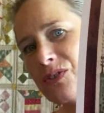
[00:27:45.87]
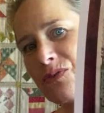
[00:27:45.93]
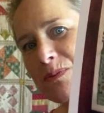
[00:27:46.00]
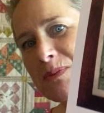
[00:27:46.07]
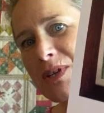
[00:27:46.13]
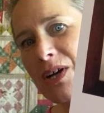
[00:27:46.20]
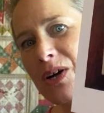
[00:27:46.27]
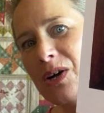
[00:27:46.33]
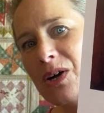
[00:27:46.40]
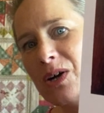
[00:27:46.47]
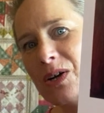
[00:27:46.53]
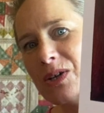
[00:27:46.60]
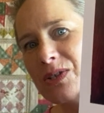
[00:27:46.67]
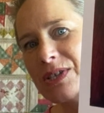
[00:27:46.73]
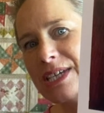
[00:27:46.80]
from the
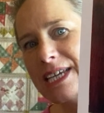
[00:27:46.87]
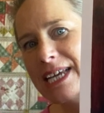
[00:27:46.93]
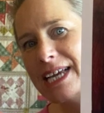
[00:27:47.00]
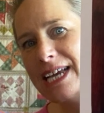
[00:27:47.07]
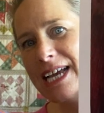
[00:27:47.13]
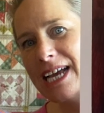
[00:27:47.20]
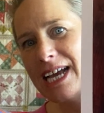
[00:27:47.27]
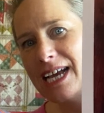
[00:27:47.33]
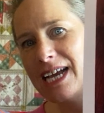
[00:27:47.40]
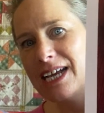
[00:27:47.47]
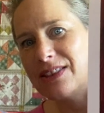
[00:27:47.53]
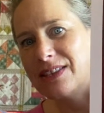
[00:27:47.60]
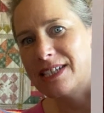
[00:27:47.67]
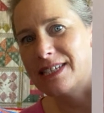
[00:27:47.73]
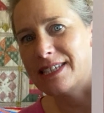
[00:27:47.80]
heart,
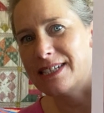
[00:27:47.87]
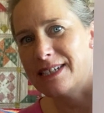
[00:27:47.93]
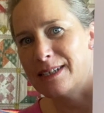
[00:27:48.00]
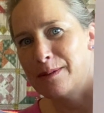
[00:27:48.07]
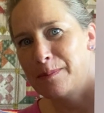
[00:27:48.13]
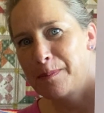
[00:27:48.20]
and they send.